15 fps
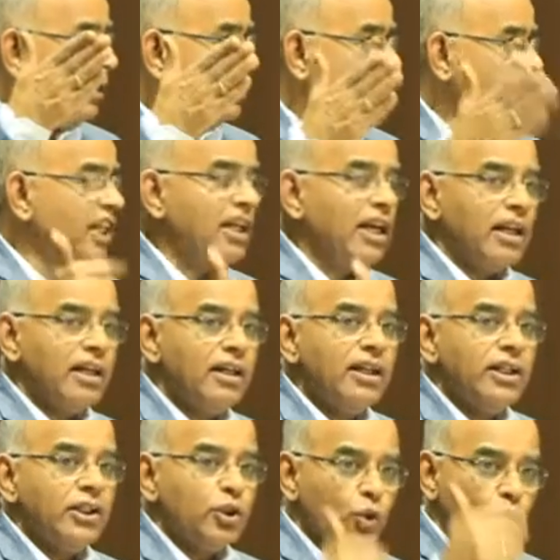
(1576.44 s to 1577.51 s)
sickle
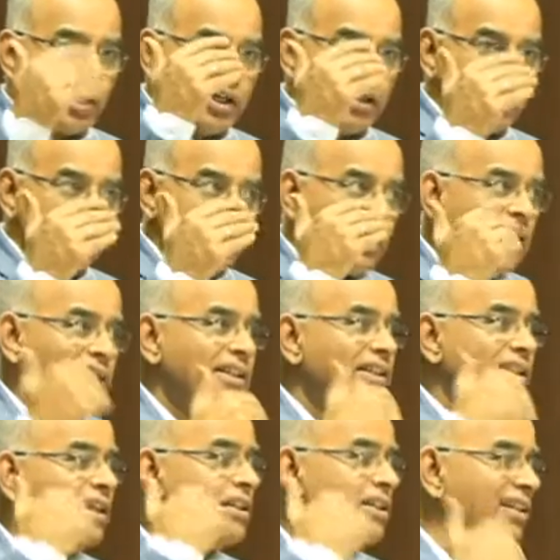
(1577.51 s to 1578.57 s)
to
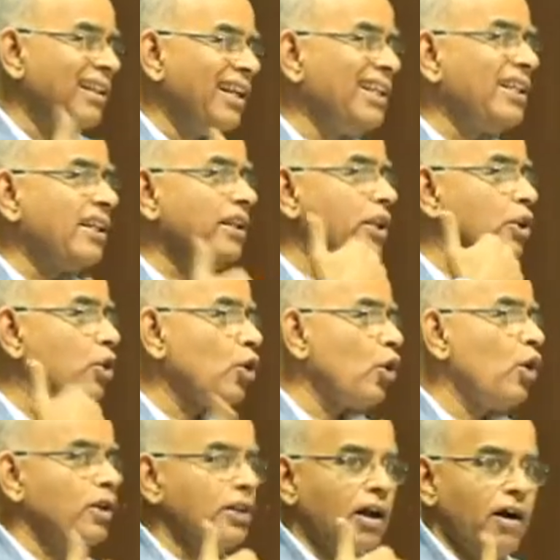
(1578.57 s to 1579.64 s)
slit the
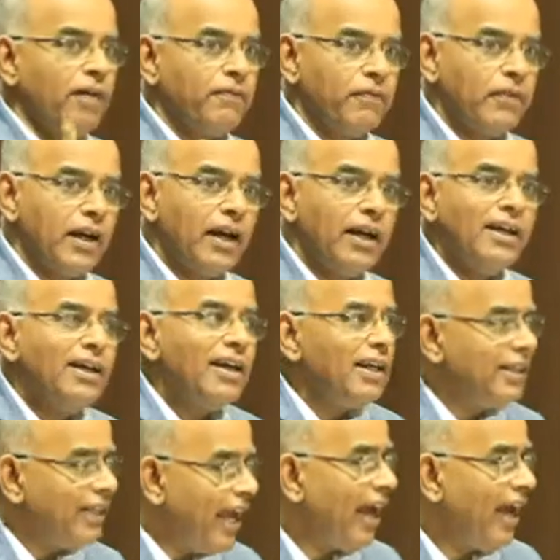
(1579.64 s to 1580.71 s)
throat of
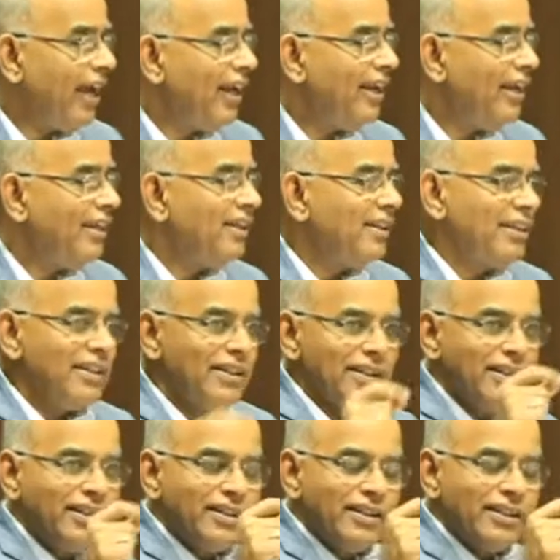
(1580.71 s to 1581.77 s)
A,
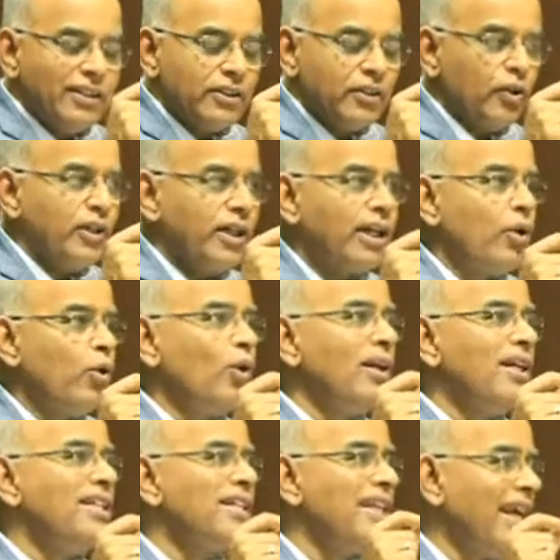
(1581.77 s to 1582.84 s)
so he can
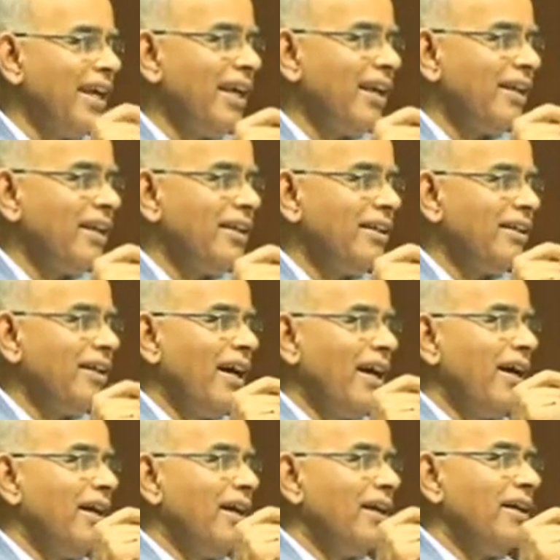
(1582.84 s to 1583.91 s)
only say
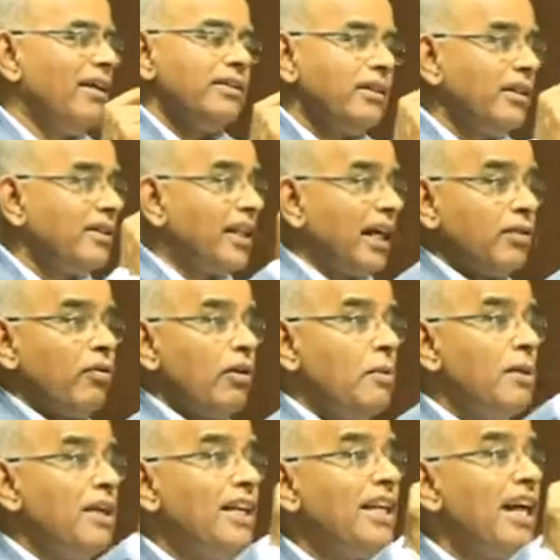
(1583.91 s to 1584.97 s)
that will
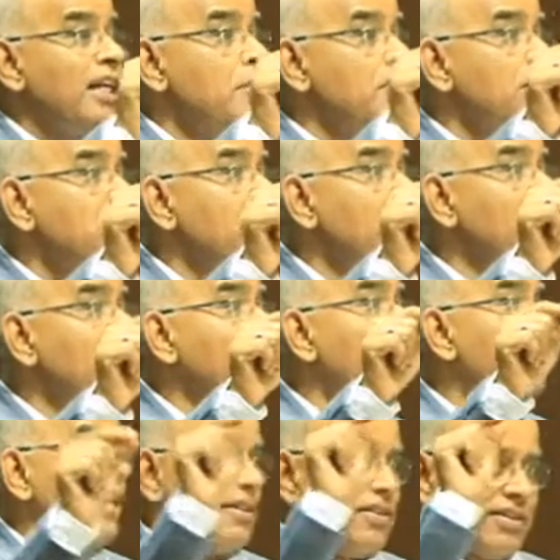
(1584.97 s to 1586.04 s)
be inadmissible in
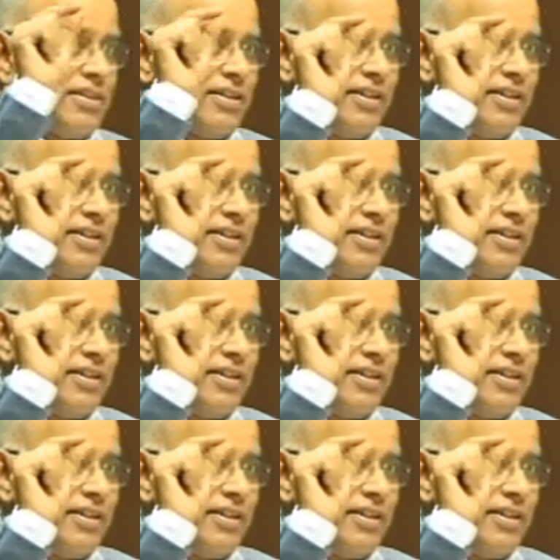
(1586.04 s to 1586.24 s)
evidence.